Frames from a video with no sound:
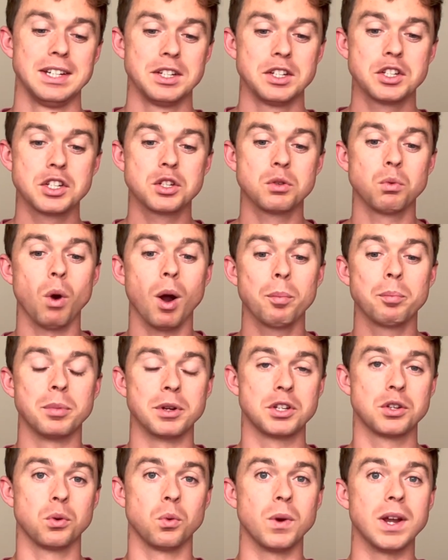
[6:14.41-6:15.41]
swap
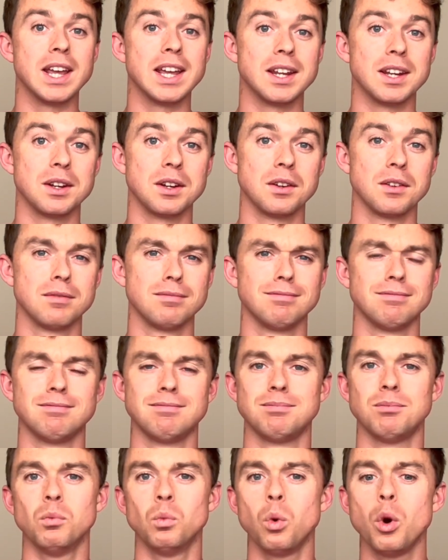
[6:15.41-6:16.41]
between
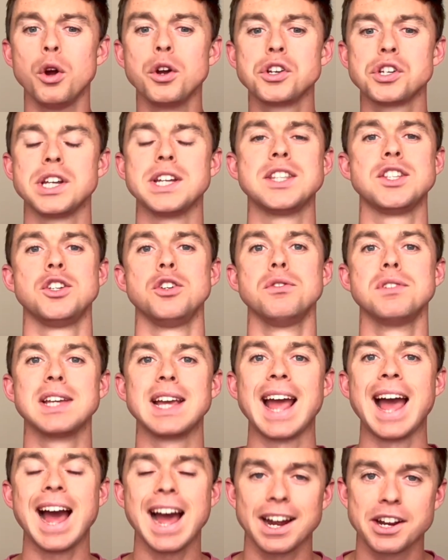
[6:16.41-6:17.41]
worksheets
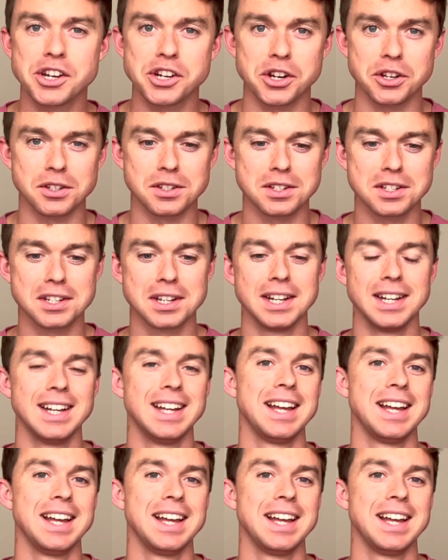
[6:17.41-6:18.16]
using actions.